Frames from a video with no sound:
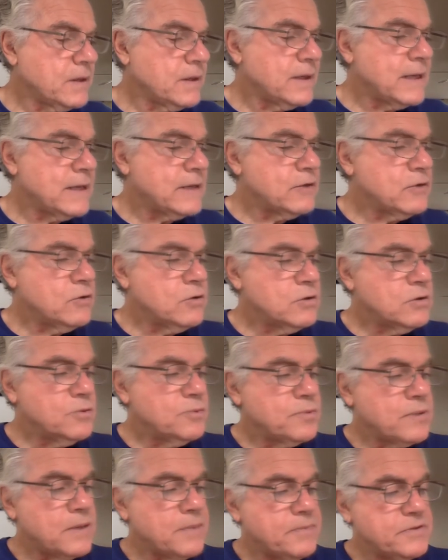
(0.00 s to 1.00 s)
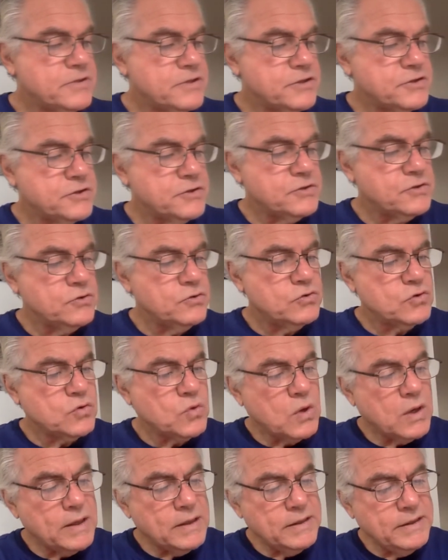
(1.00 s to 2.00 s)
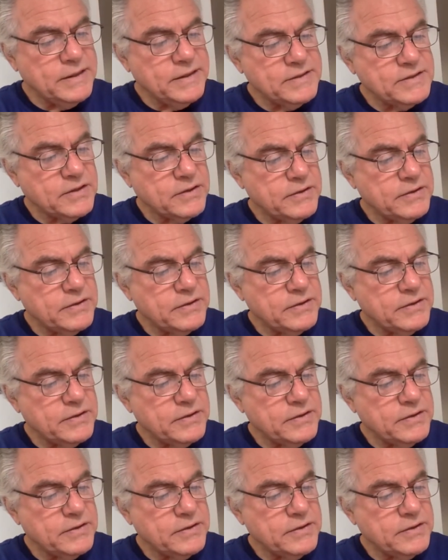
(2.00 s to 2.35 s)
categorical propositions whose quantities